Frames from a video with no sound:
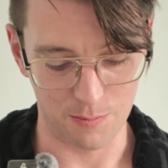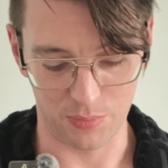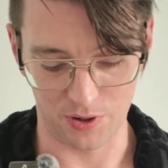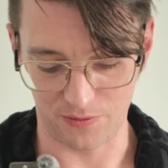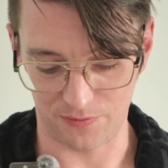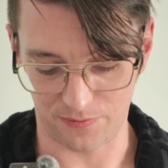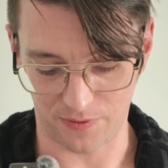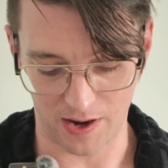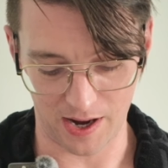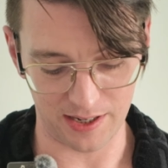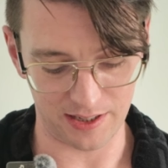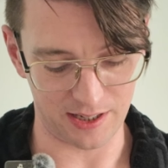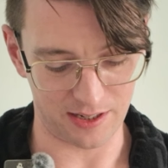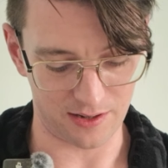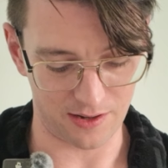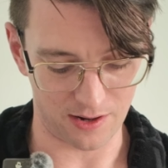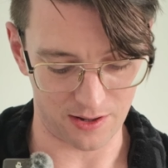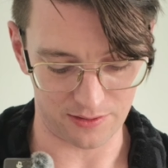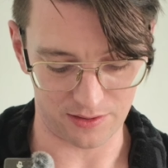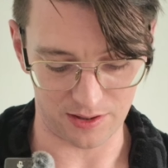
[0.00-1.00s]
but
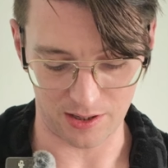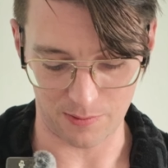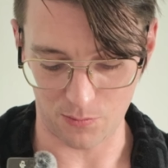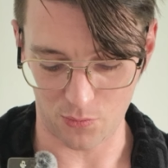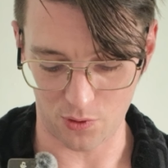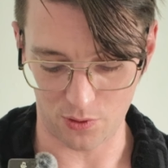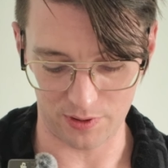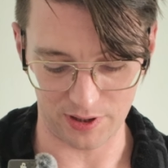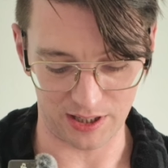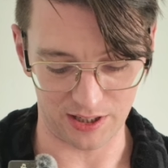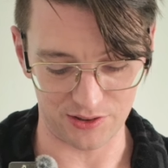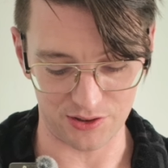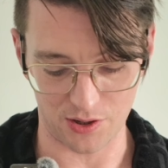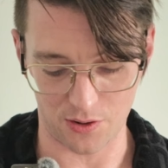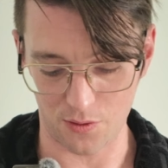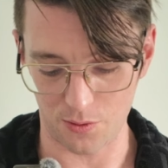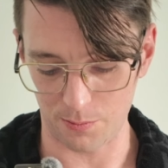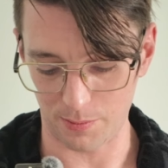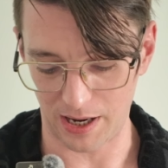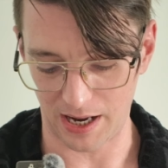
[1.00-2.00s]
finding nothing more than his
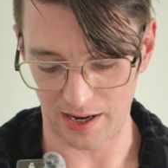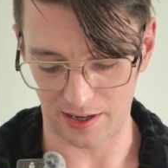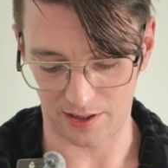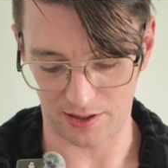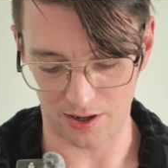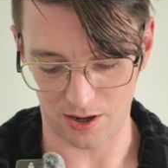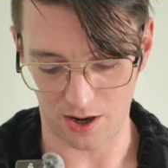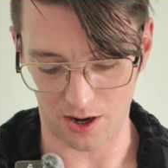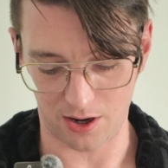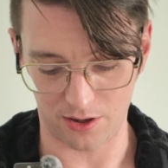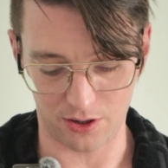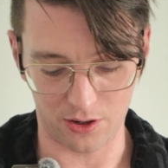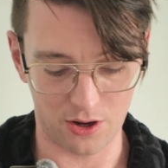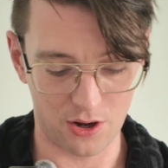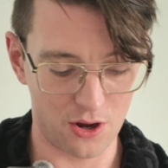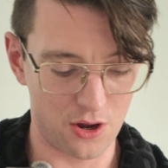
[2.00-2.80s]
own backyard.